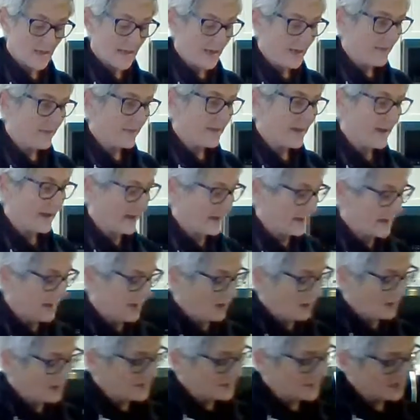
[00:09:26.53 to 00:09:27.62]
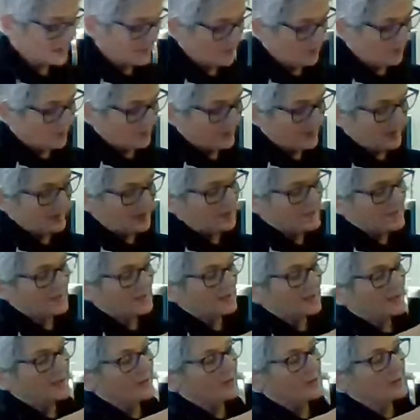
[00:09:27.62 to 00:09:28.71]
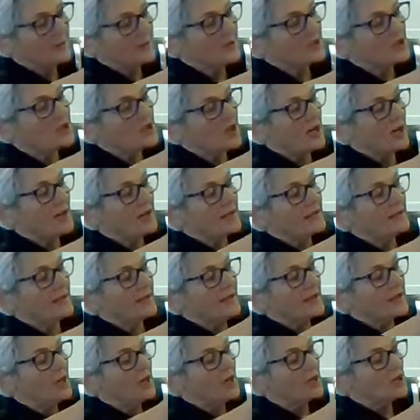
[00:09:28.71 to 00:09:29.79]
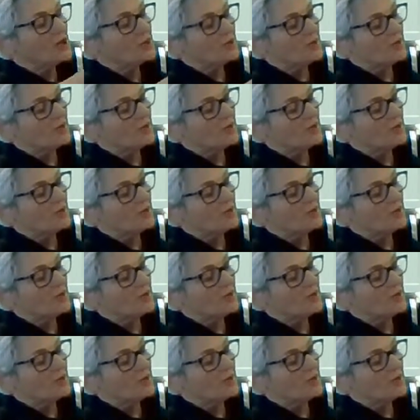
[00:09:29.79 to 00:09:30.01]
And then I also melted a little bit of chocolate.